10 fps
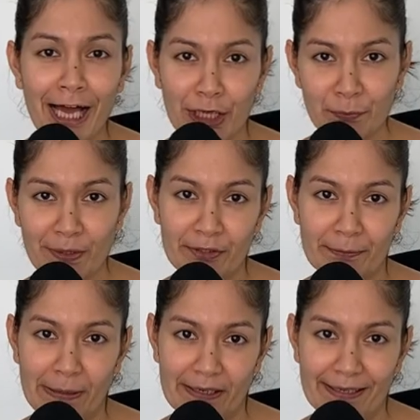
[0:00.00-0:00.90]
Hardware
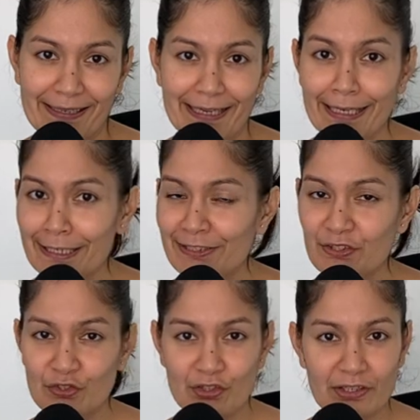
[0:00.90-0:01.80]
debugging. It
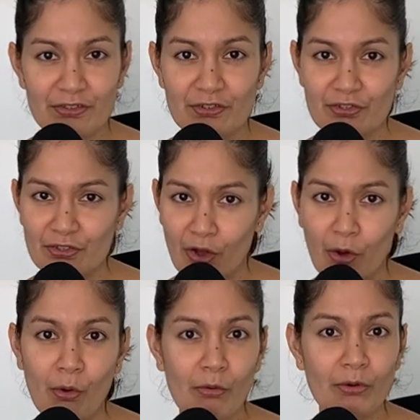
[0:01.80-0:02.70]
is just
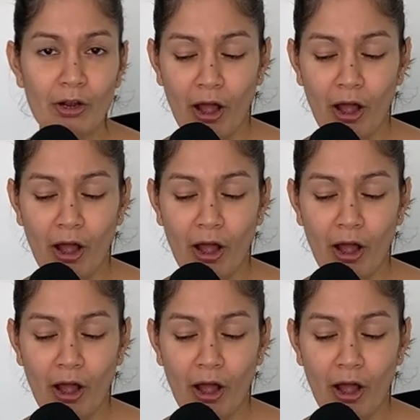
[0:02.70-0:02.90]
so